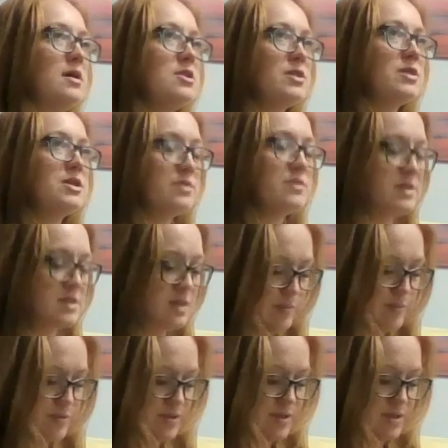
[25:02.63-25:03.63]
Try to do this. Some
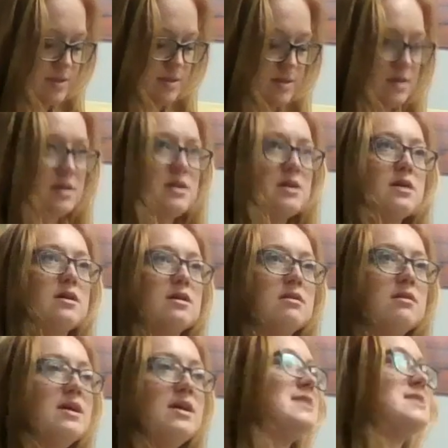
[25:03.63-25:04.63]
people stay stuck here.
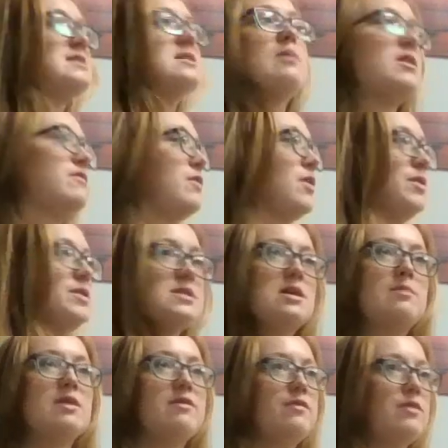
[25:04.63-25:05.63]
It's not my fault. It's
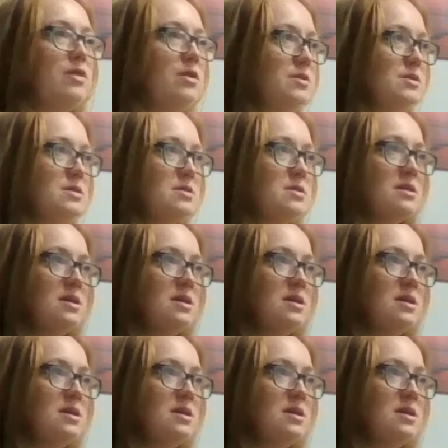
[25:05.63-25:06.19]
not my fault.